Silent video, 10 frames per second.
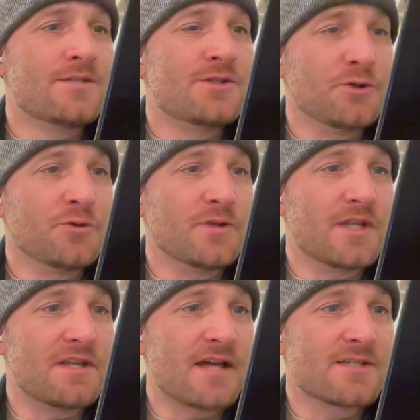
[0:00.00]
to the
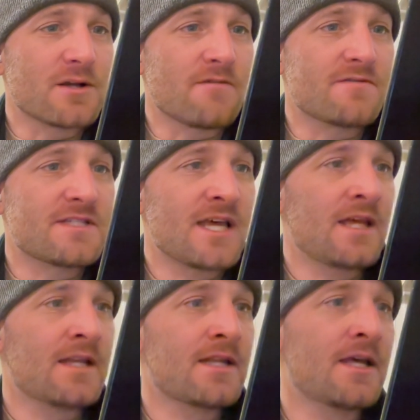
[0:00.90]
desert of
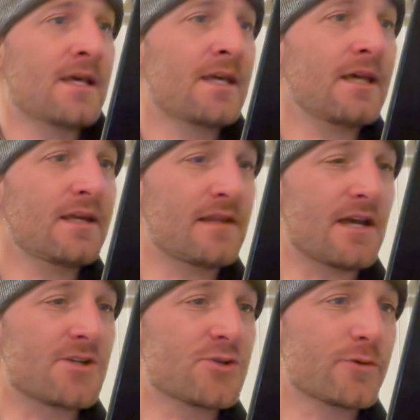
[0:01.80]
Zin in the
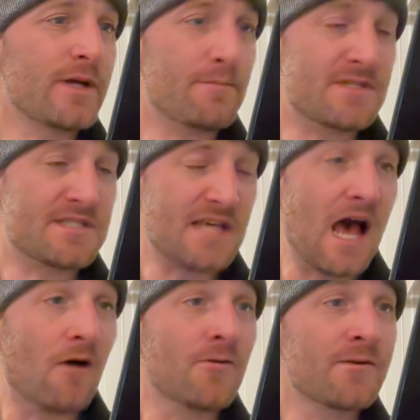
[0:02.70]
extreme south.